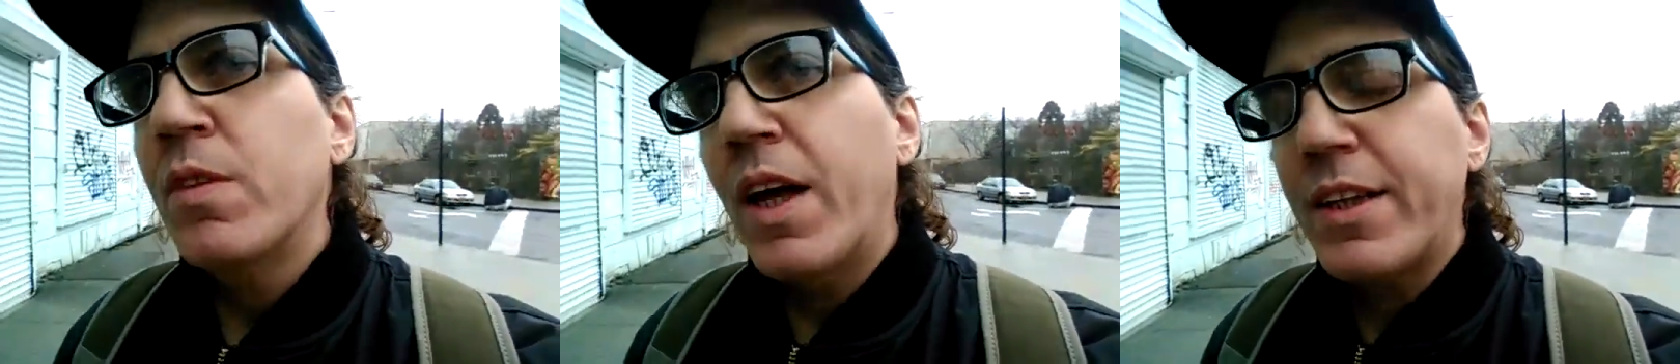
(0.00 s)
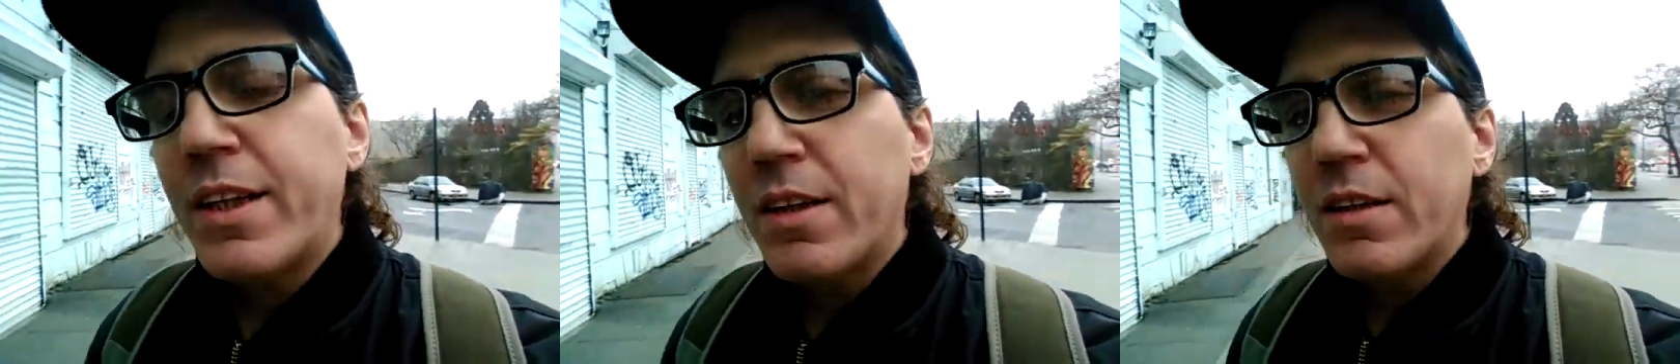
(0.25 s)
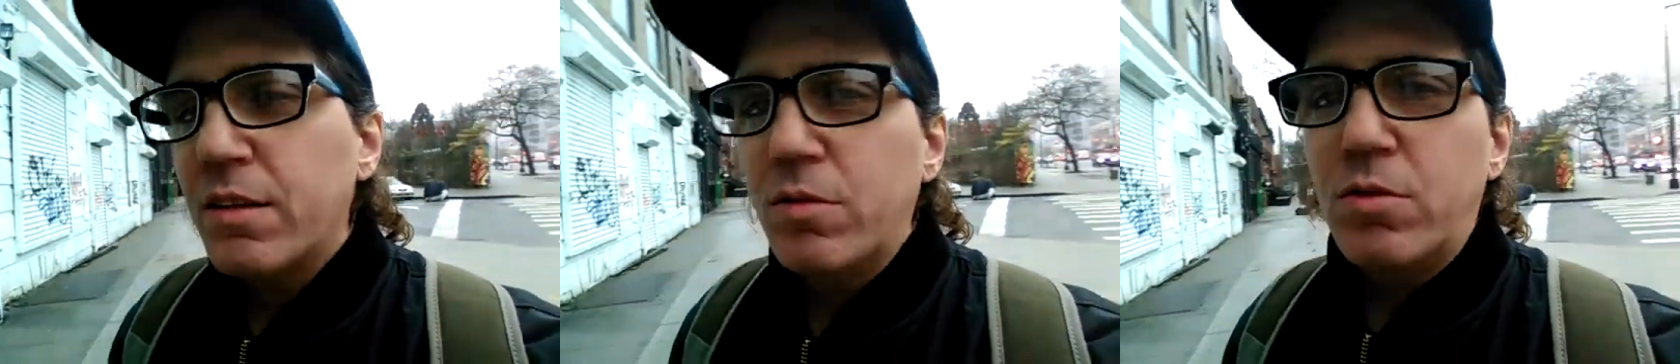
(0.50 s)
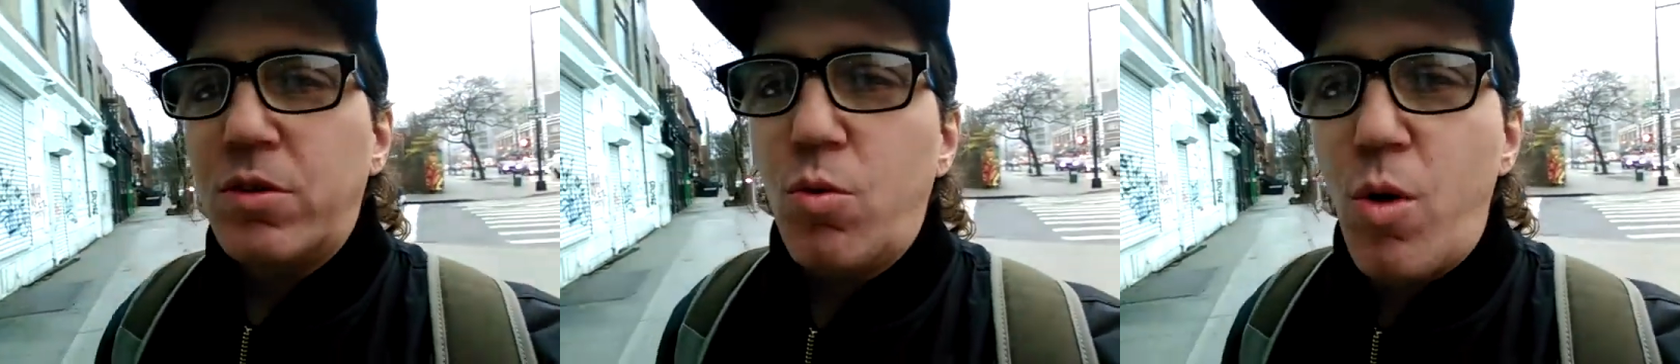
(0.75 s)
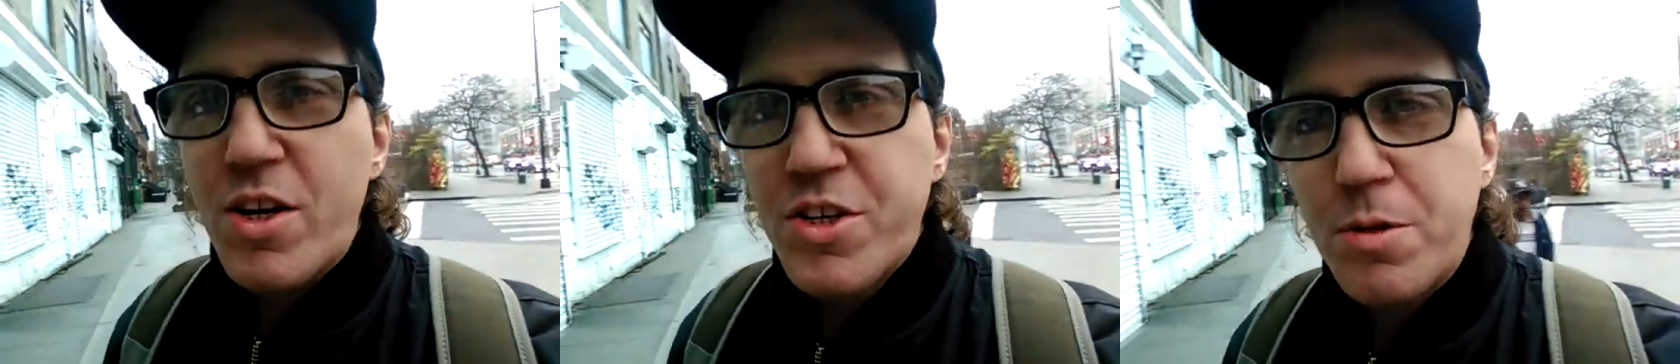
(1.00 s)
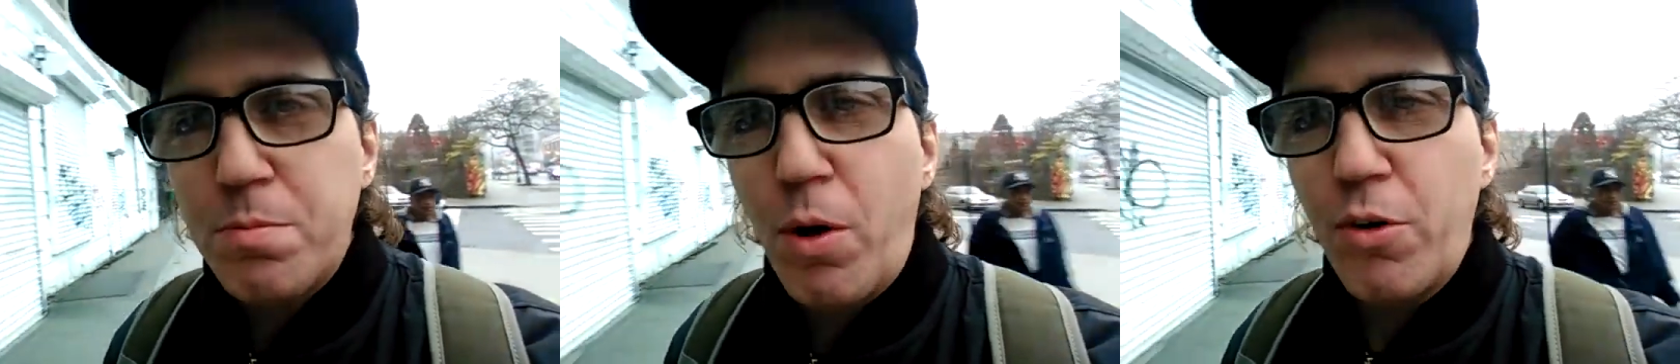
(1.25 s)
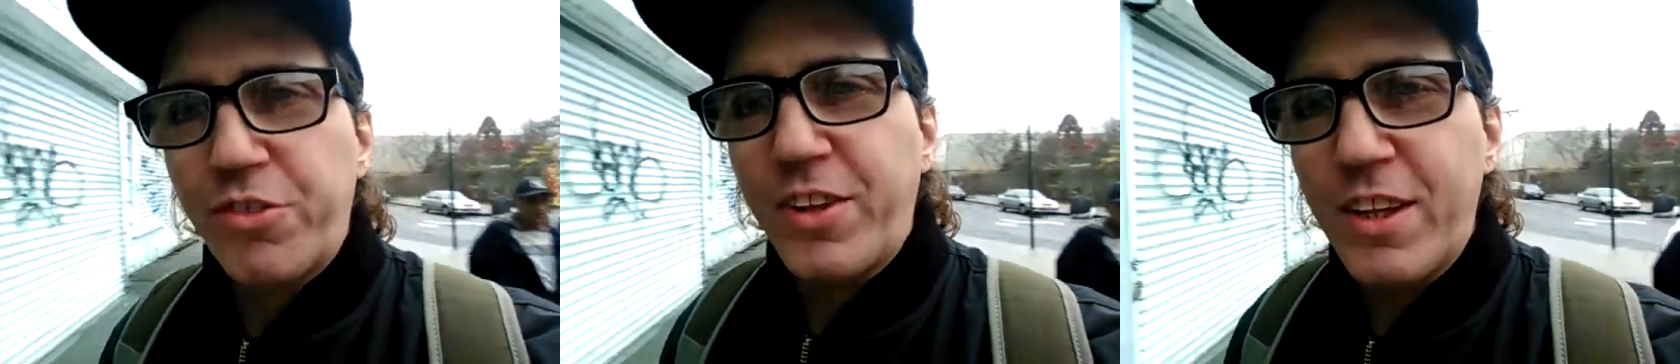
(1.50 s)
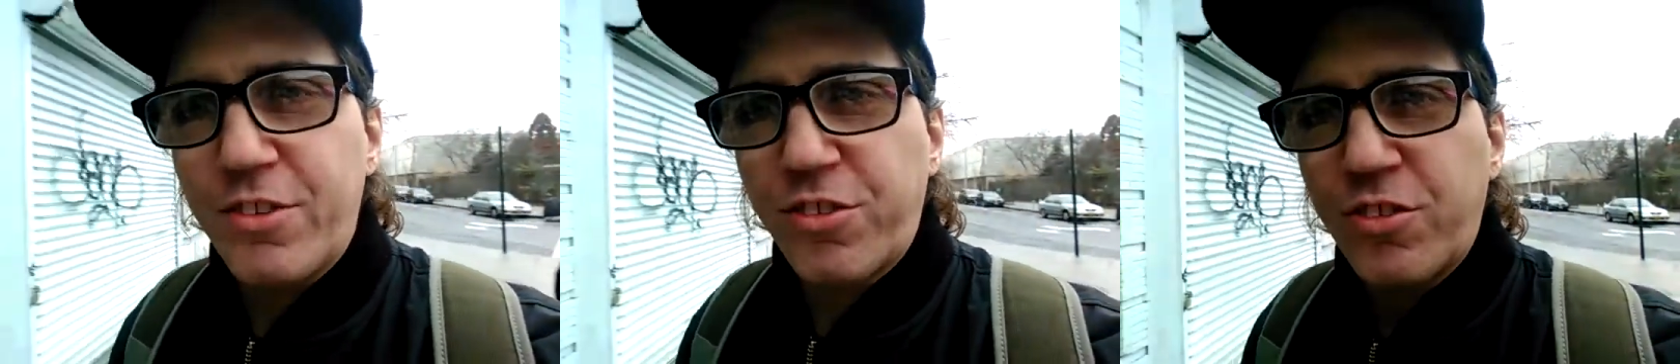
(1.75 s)
like the you know, Washington Post
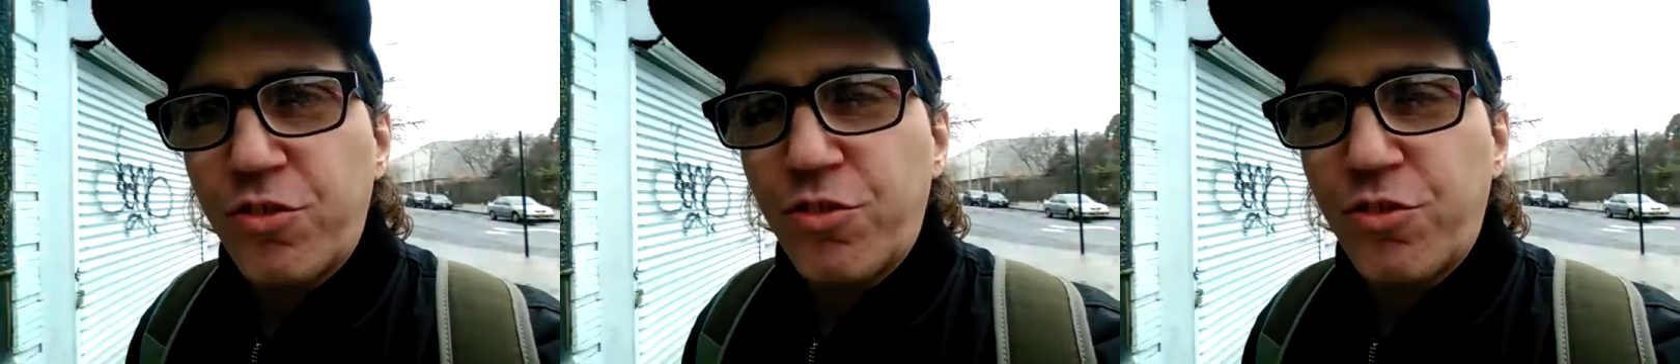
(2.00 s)
gets